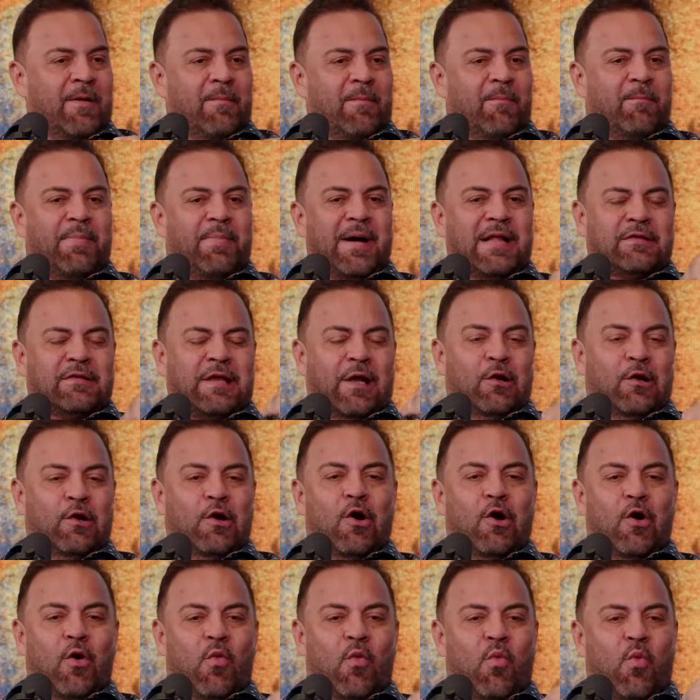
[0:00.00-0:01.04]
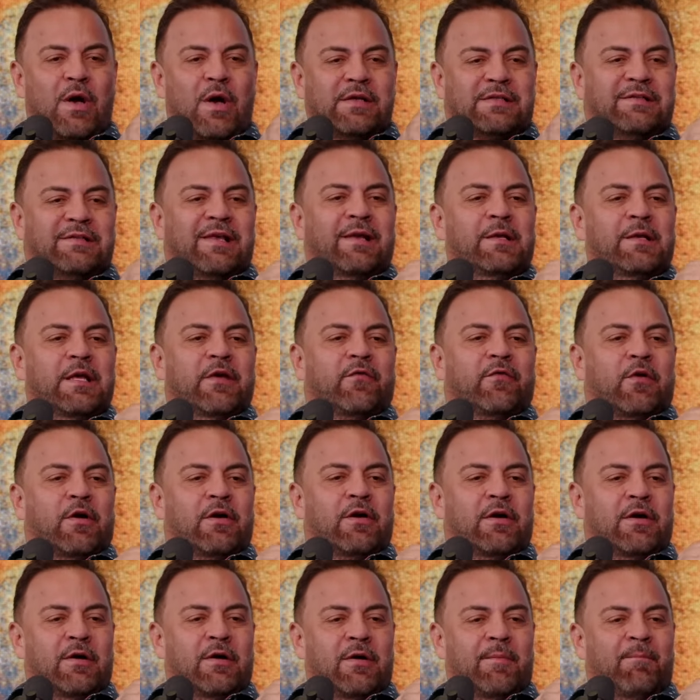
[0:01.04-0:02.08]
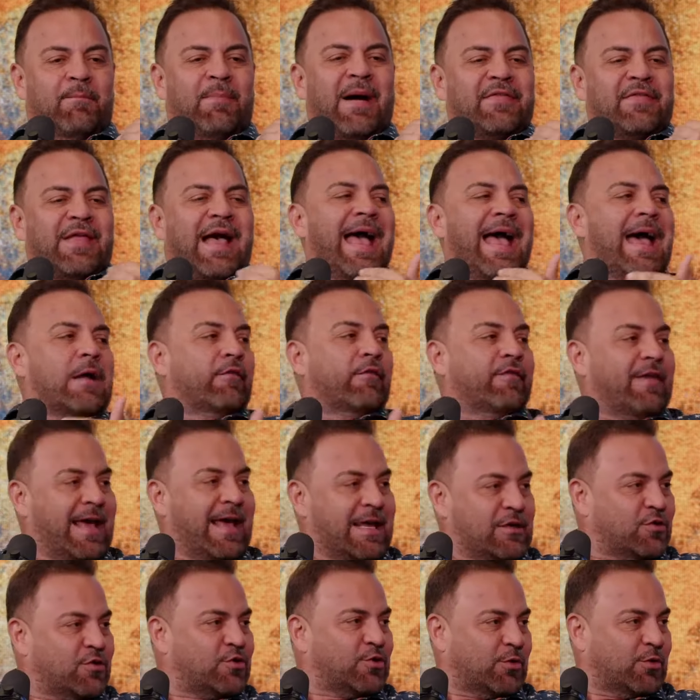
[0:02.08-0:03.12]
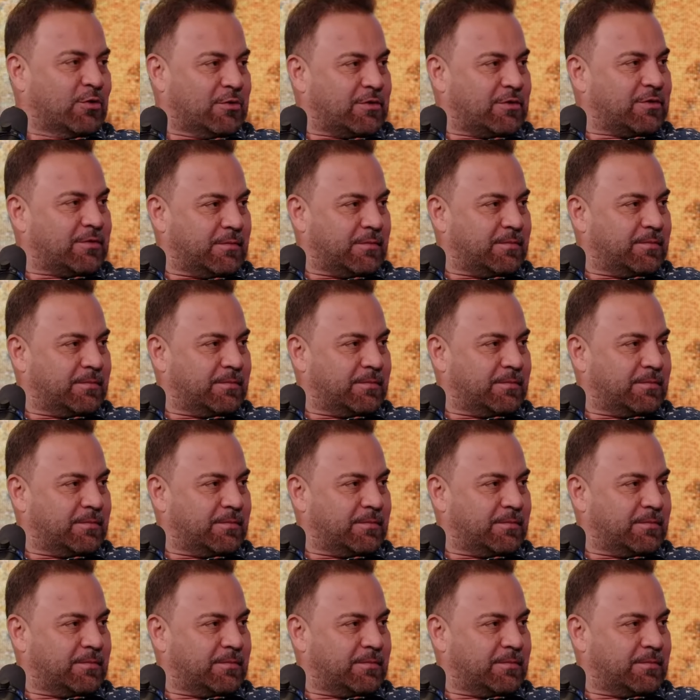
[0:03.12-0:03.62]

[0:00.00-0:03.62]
But the law was delivered by the hand of angels.